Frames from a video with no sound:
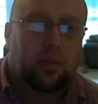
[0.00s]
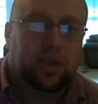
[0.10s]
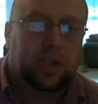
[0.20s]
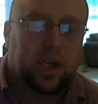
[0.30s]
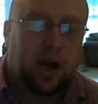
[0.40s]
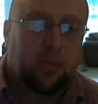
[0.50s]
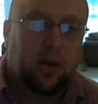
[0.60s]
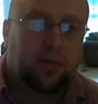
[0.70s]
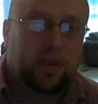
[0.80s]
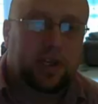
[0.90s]

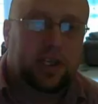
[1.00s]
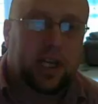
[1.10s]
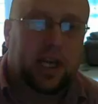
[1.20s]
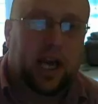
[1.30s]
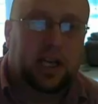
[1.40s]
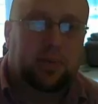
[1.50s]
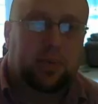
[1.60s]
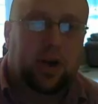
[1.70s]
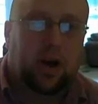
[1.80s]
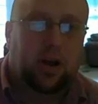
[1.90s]
some of the acetic
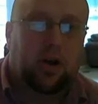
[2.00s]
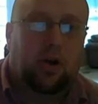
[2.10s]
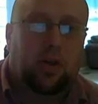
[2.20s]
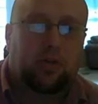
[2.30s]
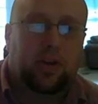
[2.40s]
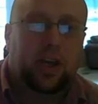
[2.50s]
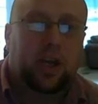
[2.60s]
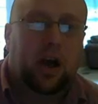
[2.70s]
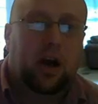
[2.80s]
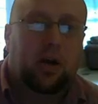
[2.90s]
acid, but not all of it,
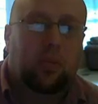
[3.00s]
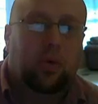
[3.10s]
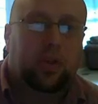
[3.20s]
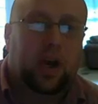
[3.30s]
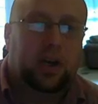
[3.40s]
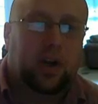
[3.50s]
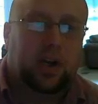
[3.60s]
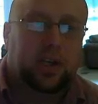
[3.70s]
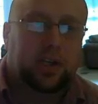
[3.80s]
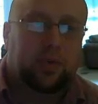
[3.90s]
with the
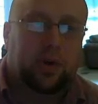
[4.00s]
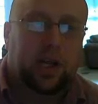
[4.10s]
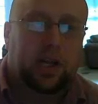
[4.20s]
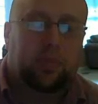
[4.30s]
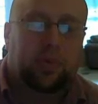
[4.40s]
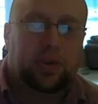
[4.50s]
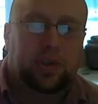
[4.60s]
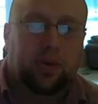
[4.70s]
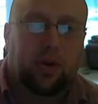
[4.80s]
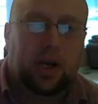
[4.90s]
hydroxide. So we're going to end up with
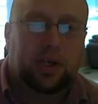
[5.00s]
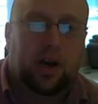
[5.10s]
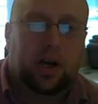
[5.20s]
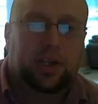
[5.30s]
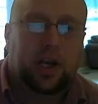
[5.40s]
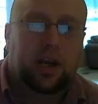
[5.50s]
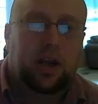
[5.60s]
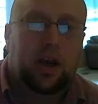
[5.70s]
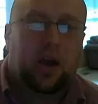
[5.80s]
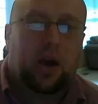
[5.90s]
0
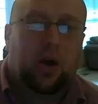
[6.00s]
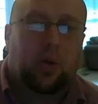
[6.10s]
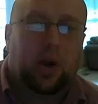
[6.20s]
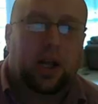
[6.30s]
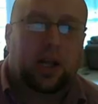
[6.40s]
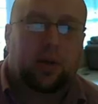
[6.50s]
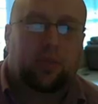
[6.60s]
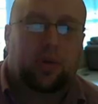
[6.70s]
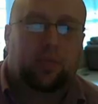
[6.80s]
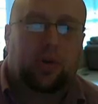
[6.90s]
hydroxide. We're going to end
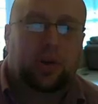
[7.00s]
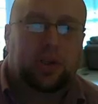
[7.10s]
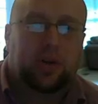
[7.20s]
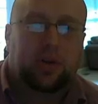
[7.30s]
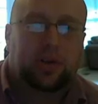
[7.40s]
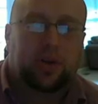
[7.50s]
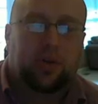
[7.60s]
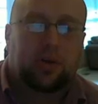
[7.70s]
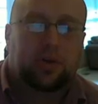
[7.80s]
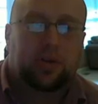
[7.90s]
up with
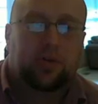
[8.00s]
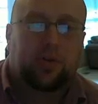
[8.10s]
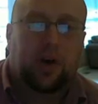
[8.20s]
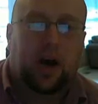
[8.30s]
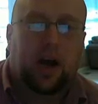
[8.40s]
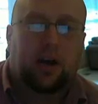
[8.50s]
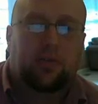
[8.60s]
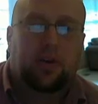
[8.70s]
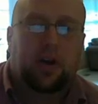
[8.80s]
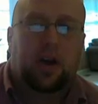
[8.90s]

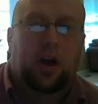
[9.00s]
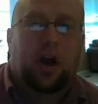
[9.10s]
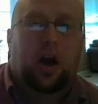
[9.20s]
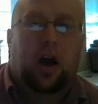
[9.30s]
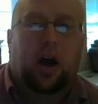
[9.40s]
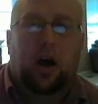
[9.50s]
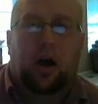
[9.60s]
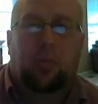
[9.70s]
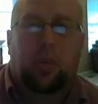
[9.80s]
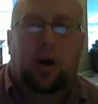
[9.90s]
0.0025
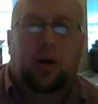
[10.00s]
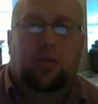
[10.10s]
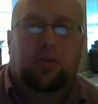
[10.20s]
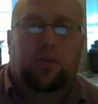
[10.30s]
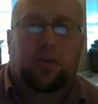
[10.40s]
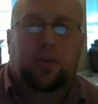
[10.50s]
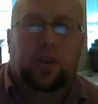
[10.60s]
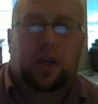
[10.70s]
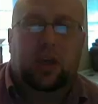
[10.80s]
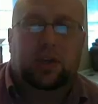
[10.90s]
of
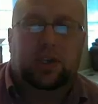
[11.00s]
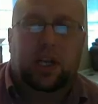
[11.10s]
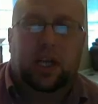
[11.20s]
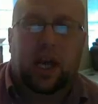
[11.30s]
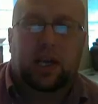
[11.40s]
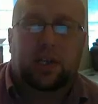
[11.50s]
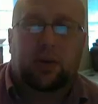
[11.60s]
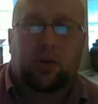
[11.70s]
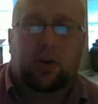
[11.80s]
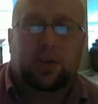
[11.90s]
the acetic acid,
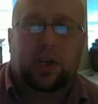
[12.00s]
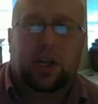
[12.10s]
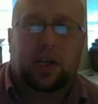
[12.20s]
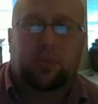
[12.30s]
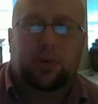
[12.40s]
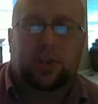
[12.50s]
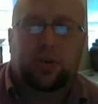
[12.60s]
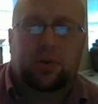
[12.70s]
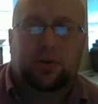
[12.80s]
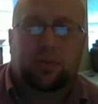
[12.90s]
and we're also going to end up with
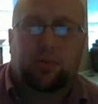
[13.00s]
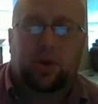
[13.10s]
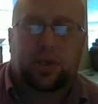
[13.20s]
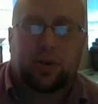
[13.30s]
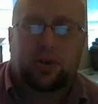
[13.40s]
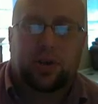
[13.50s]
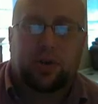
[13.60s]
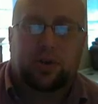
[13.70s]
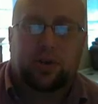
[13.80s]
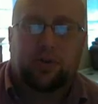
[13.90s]

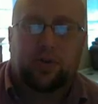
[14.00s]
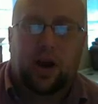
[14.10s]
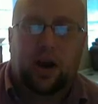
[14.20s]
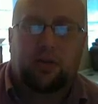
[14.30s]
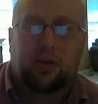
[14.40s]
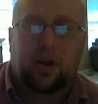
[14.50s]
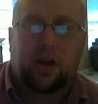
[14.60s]
0.0025